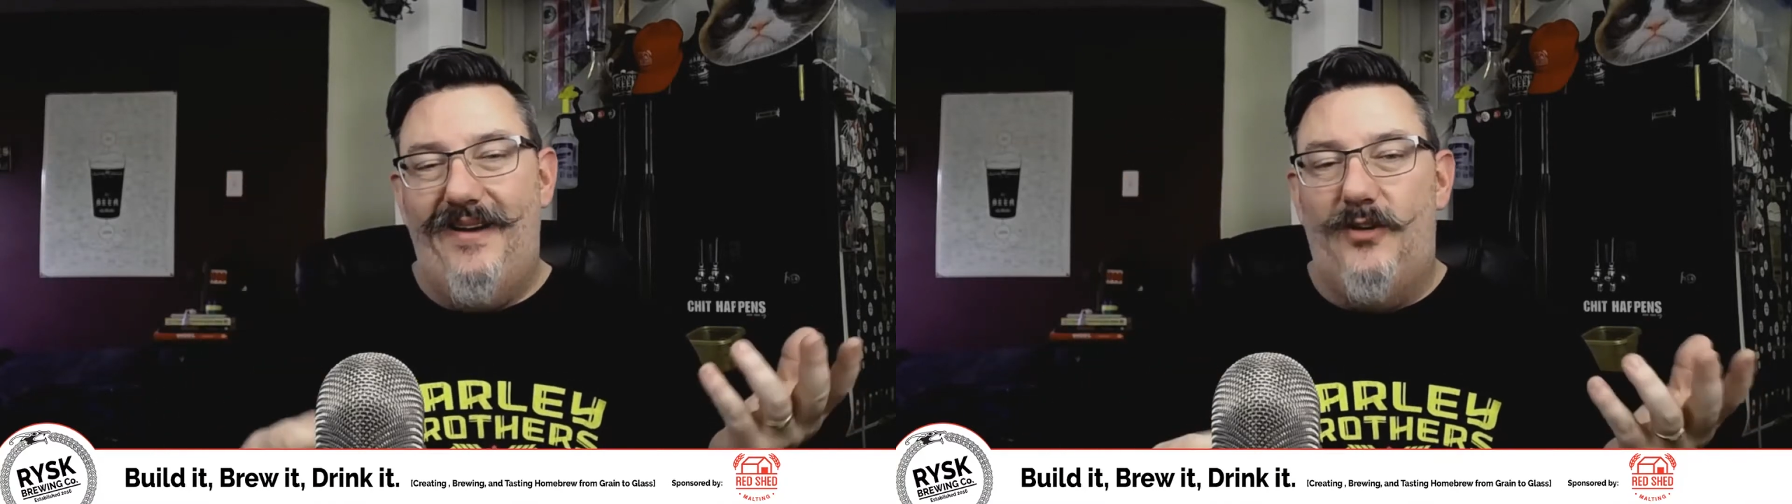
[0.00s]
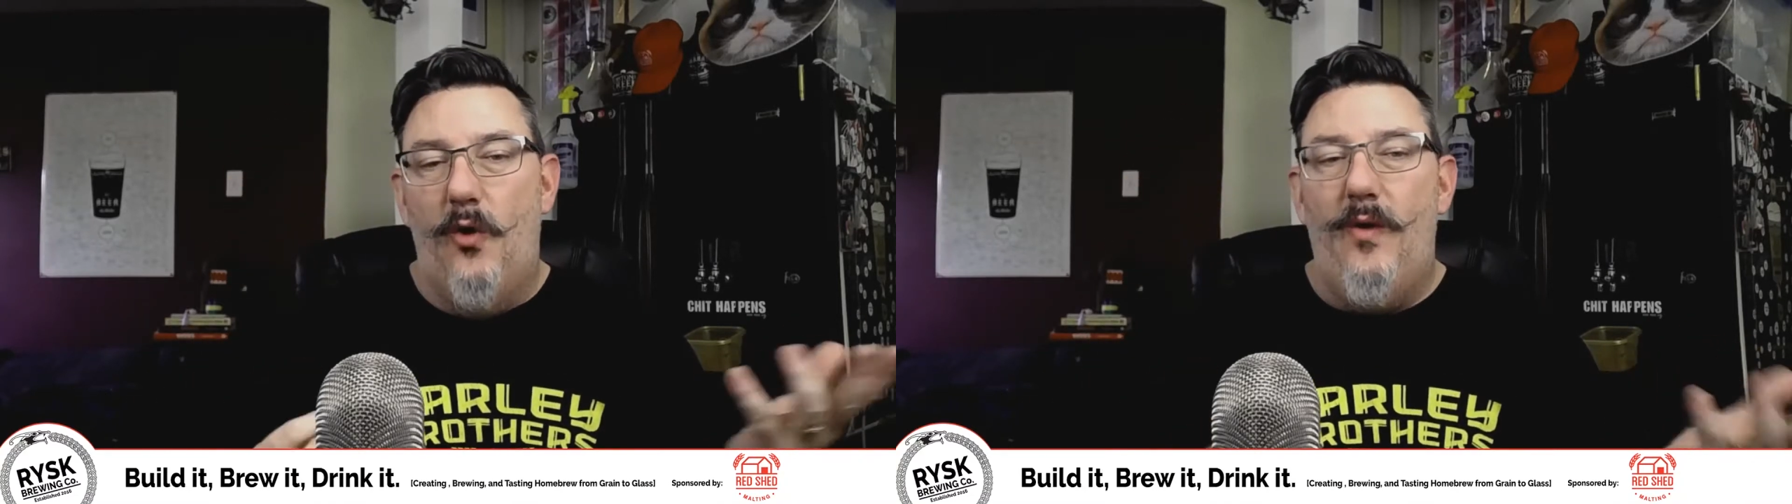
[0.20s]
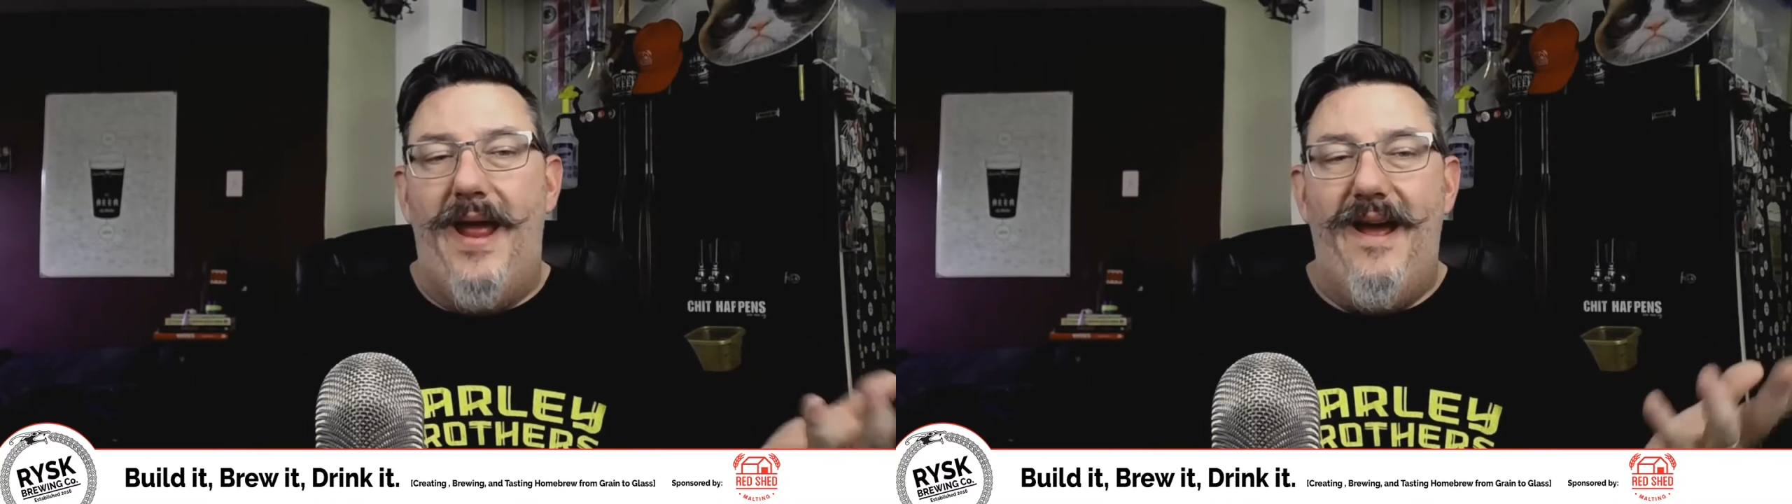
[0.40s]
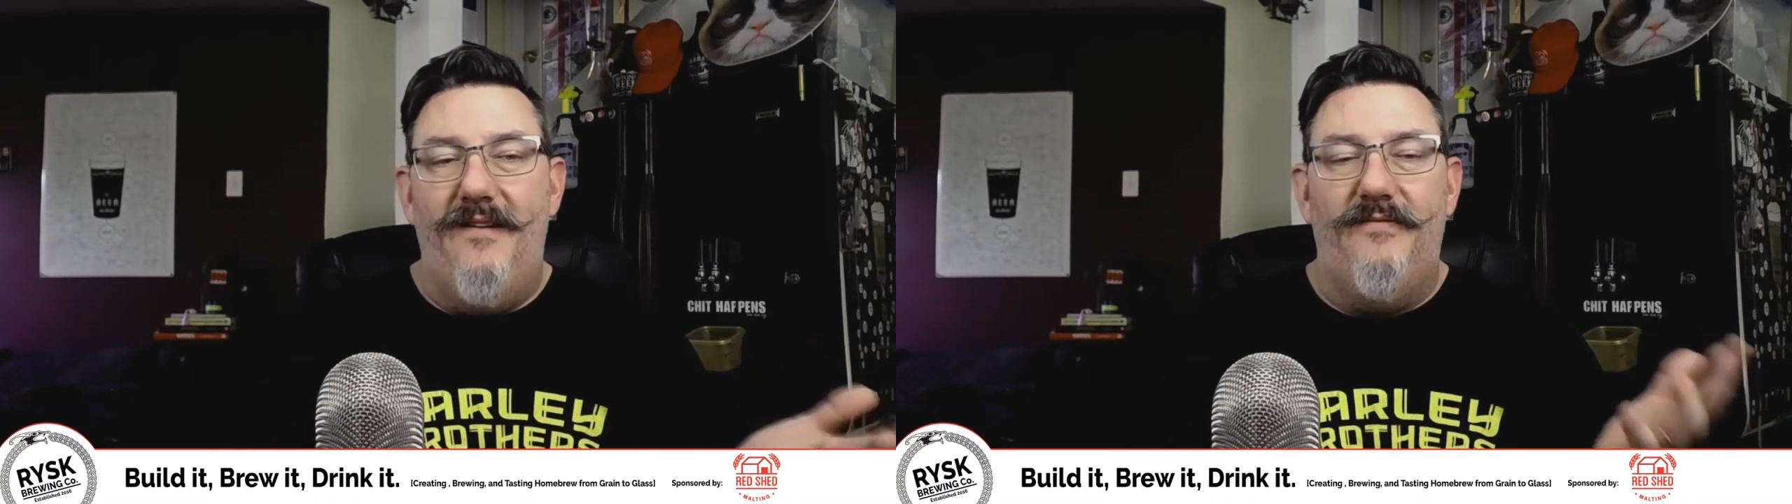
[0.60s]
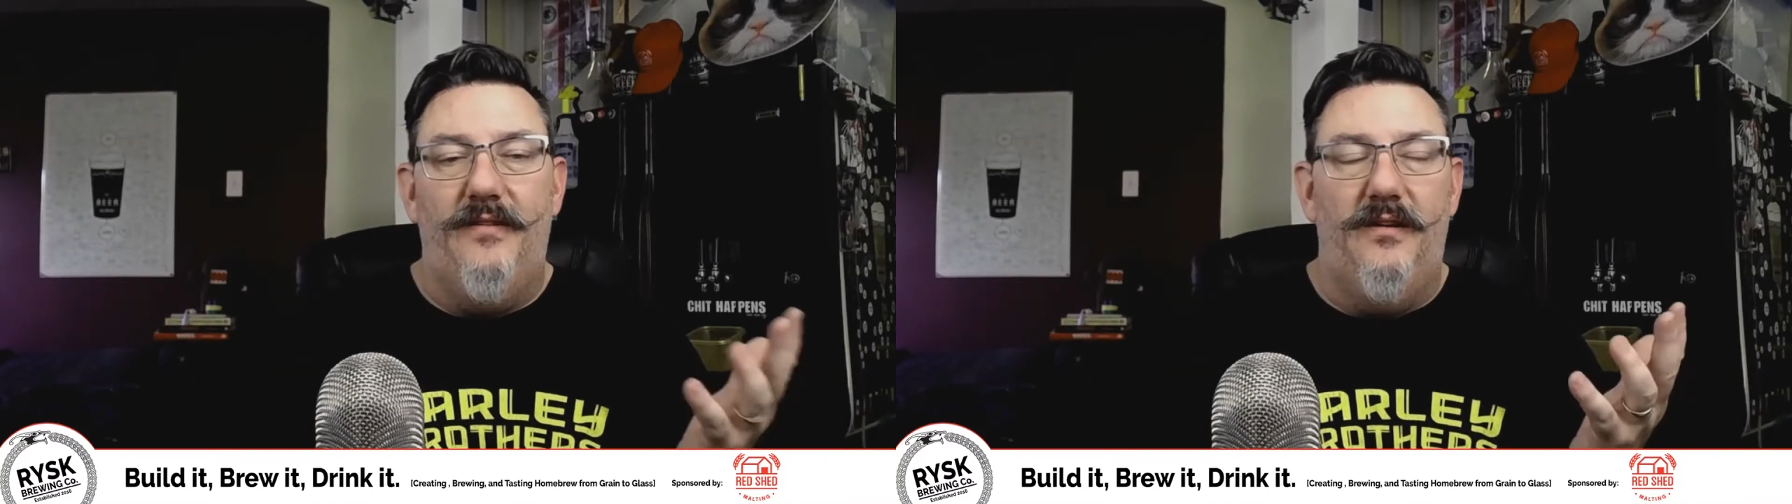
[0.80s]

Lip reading: don't have